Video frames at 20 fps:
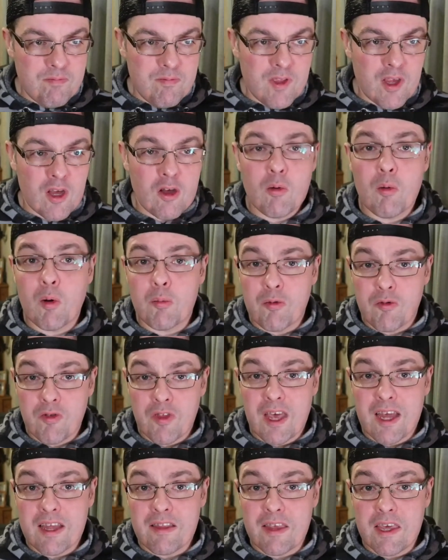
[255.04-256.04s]
come up with the
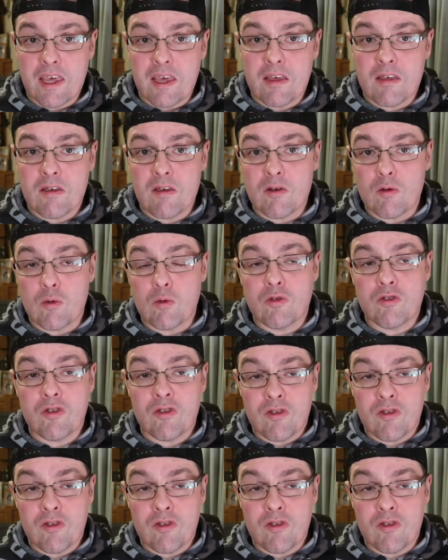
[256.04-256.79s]
idea, you know,